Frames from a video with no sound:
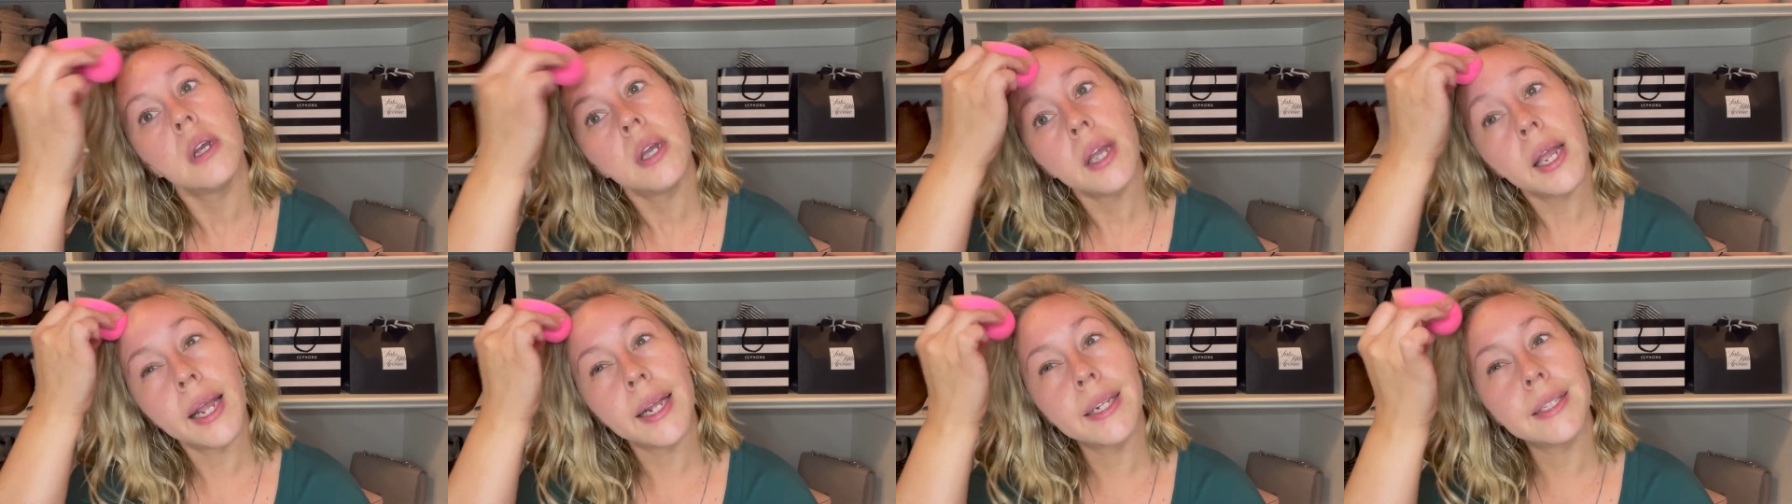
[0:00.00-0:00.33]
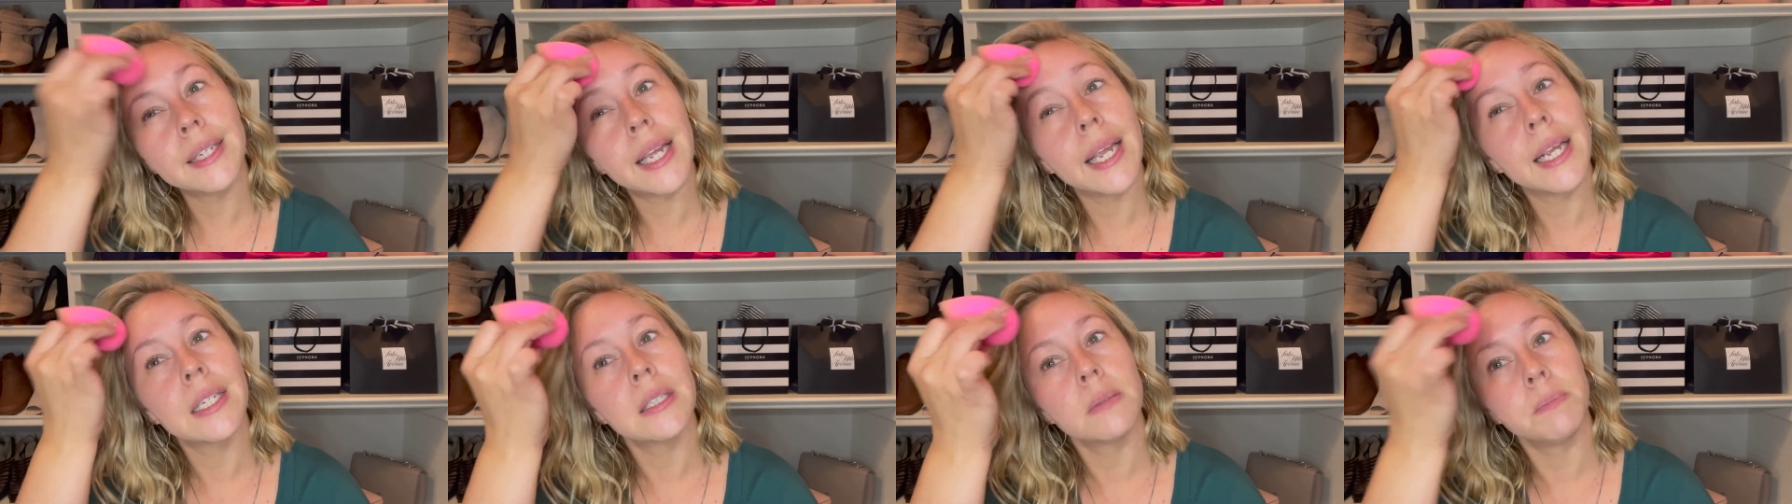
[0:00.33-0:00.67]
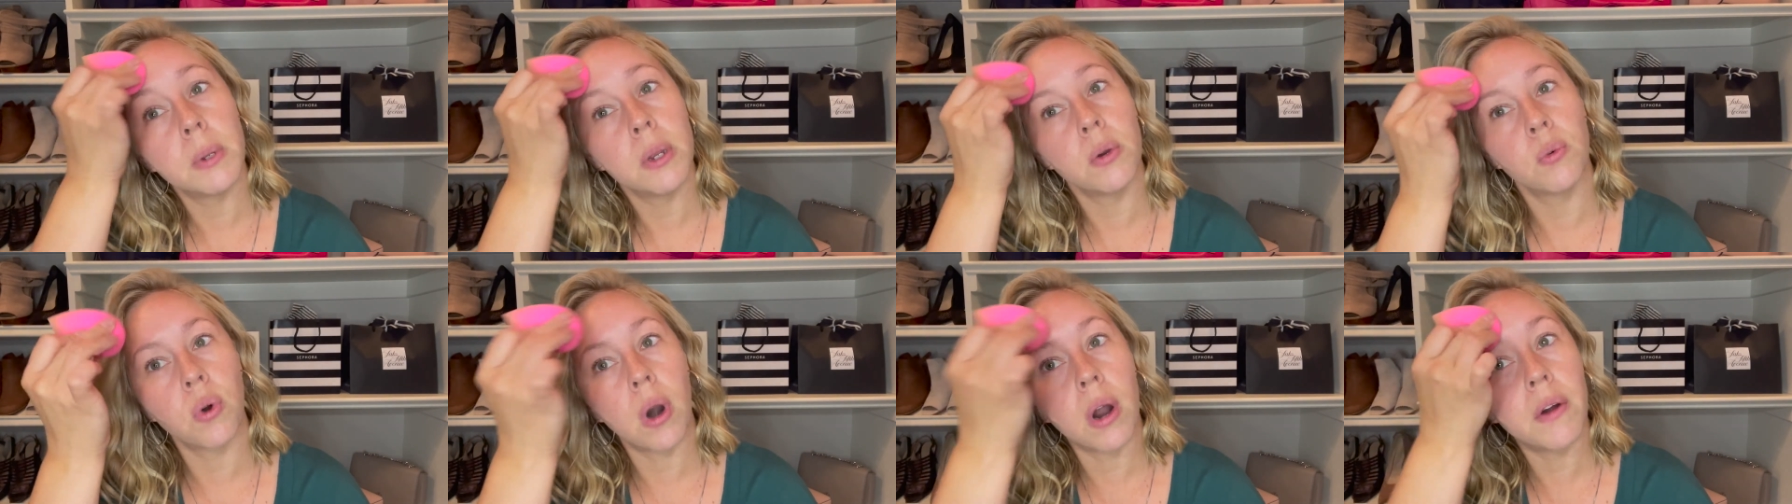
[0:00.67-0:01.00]
It takes me
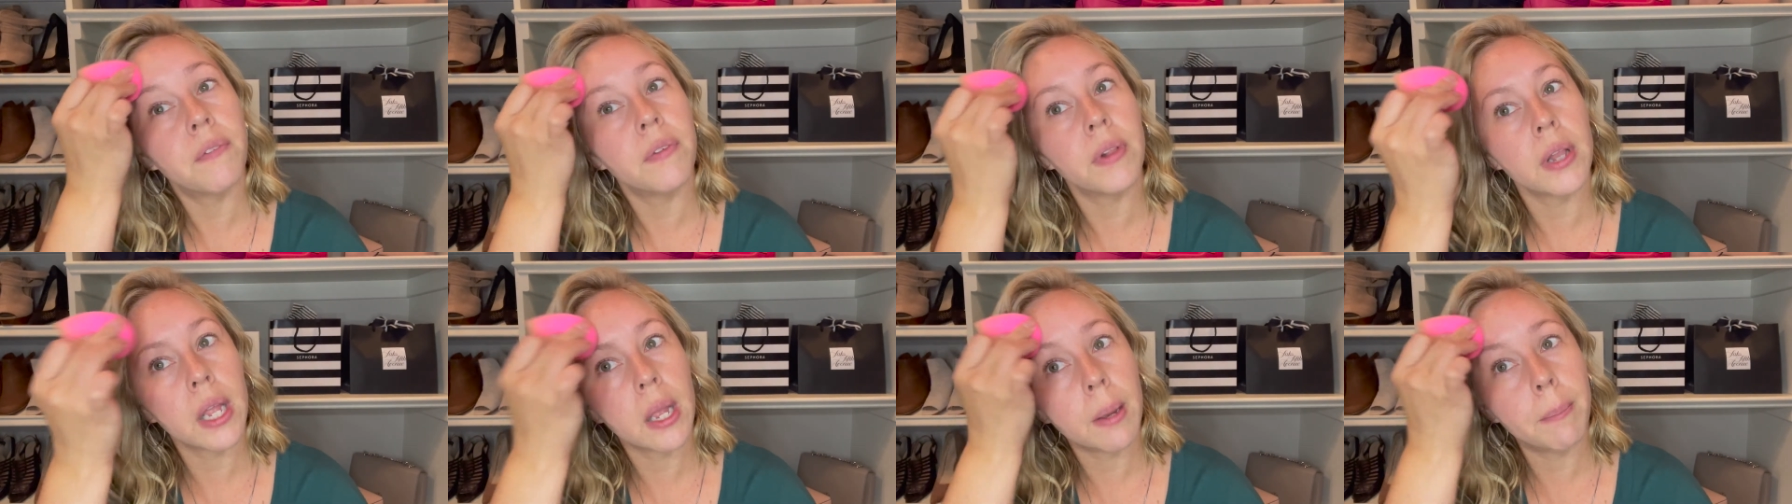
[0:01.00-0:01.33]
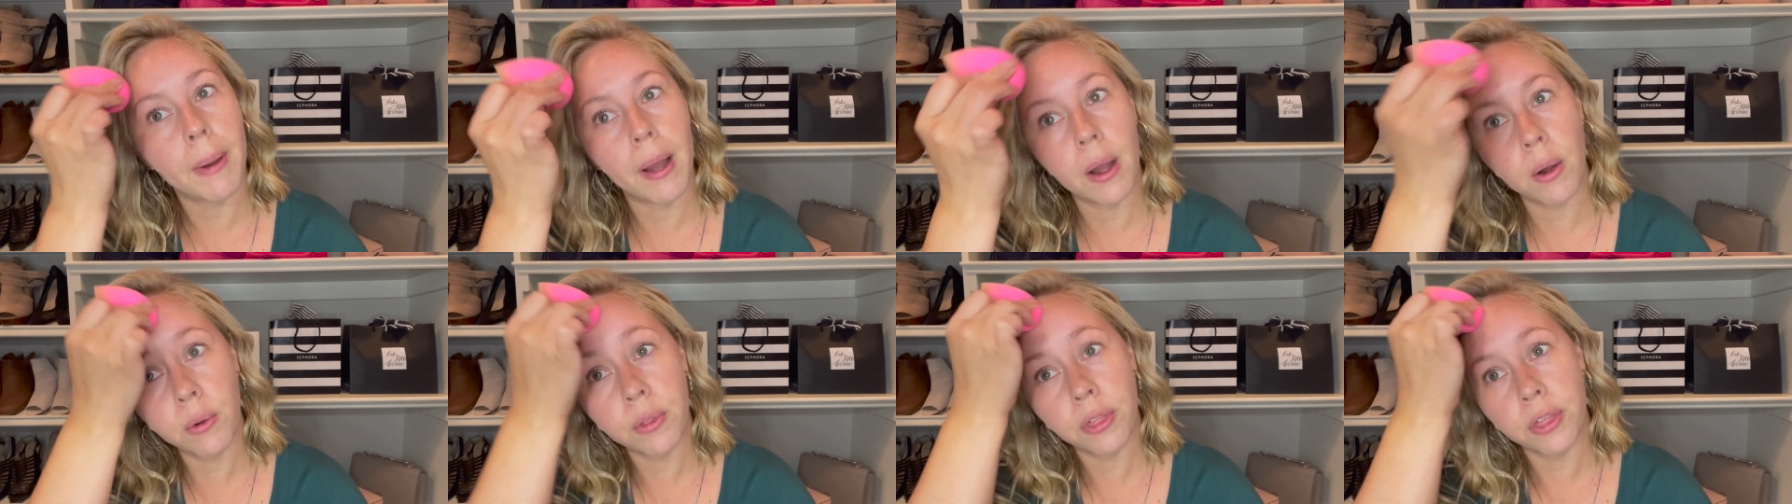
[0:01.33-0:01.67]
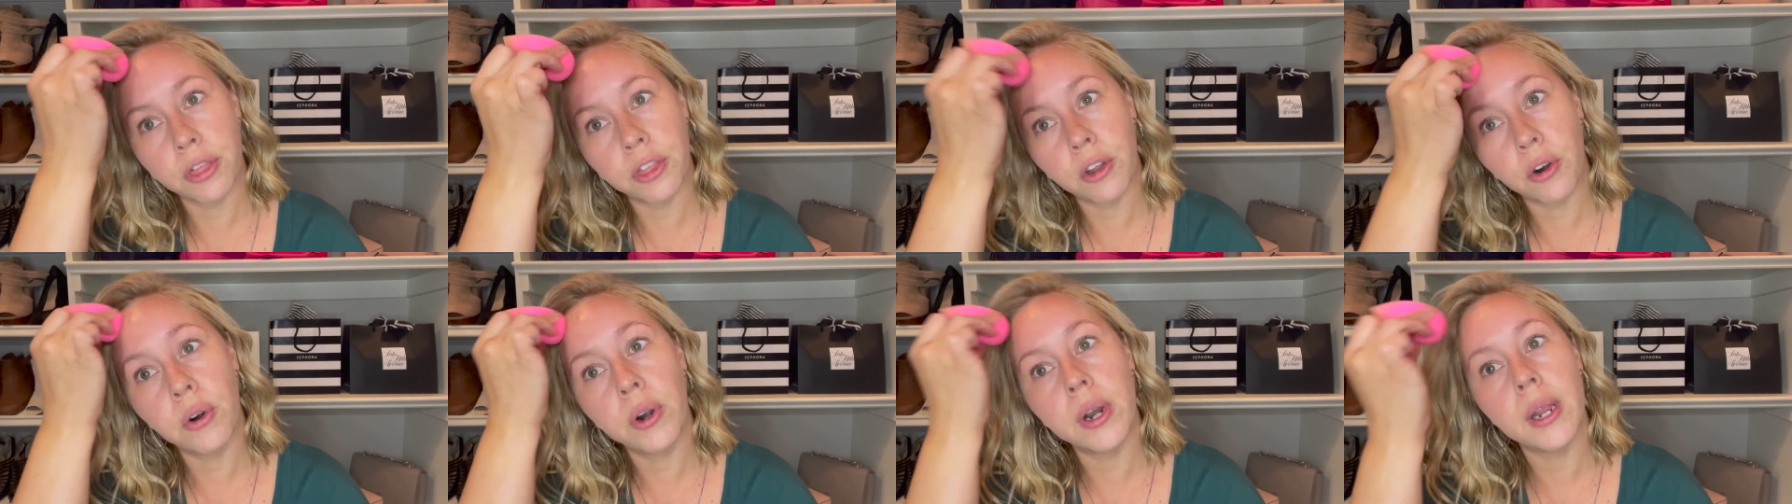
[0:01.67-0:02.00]
roughly about
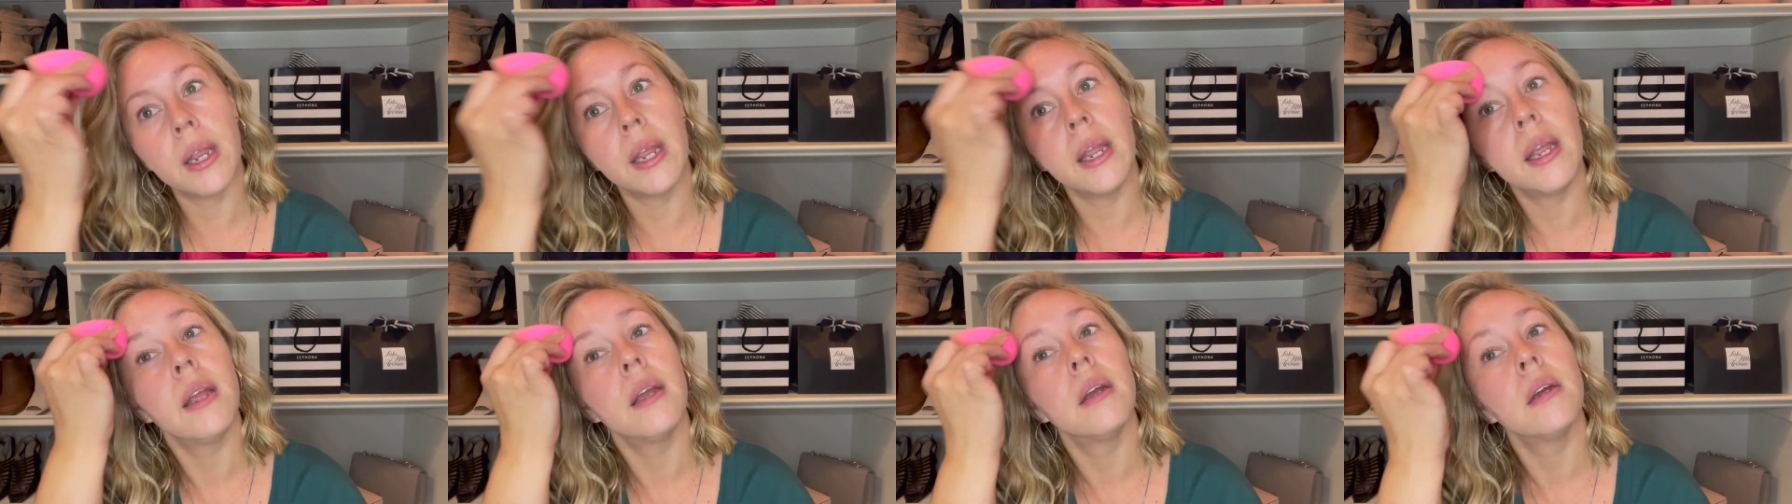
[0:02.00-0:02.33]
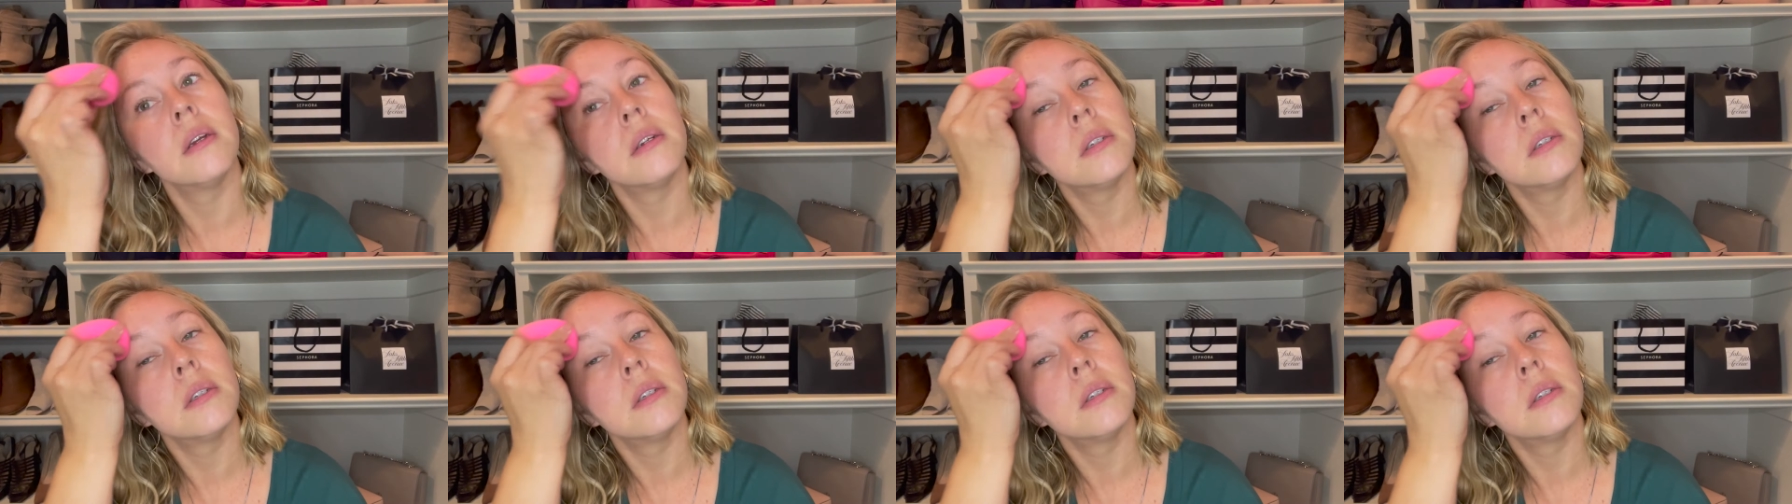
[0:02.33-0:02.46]
30